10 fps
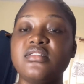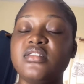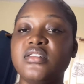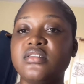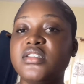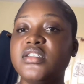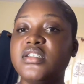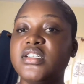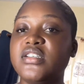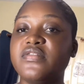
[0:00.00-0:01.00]
you know, you
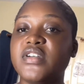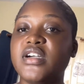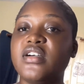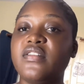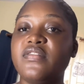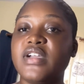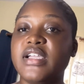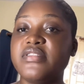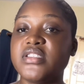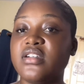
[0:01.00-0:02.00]
leave a
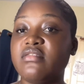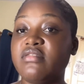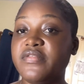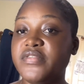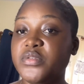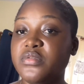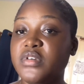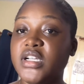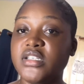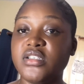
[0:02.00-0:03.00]
five star review
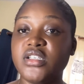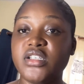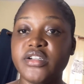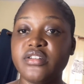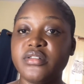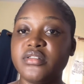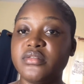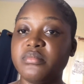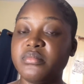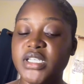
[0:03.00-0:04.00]
on their
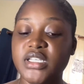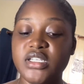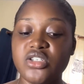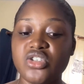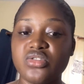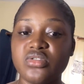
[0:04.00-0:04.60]
page, you